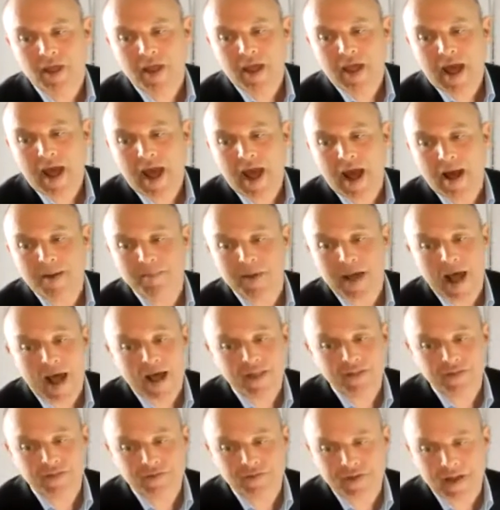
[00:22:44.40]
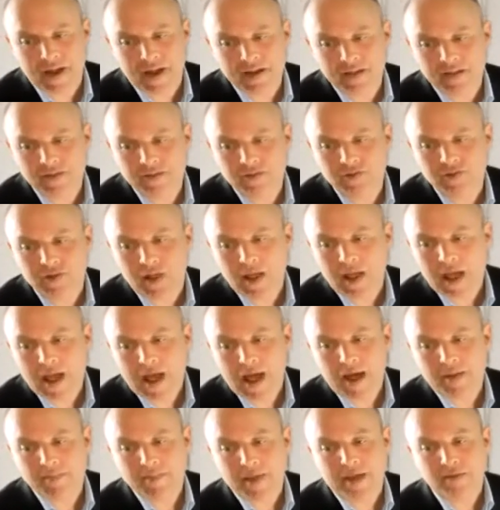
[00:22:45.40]
Other studies
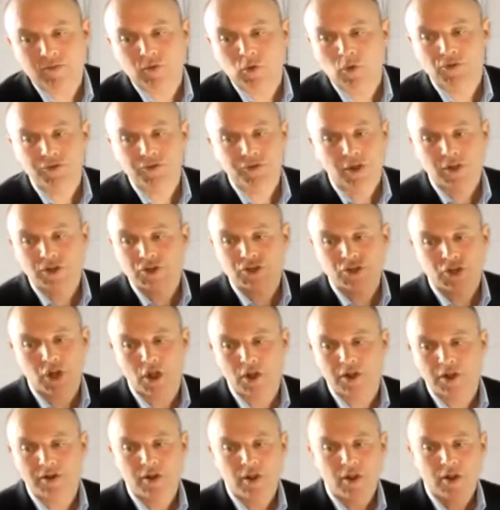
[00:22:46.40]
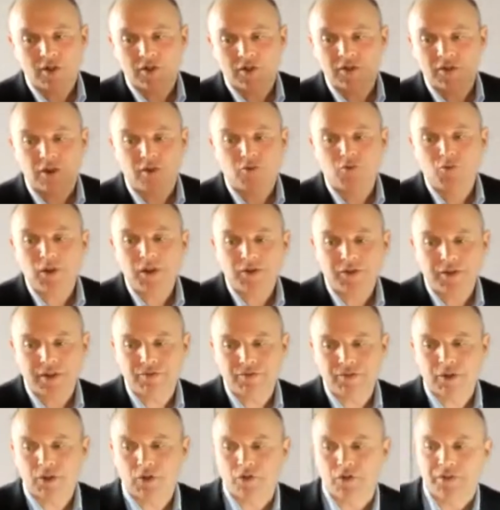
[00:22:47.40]
have also shown real
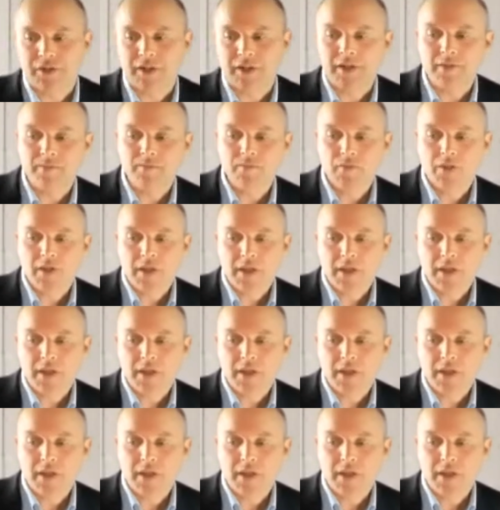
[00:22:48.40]
difficulty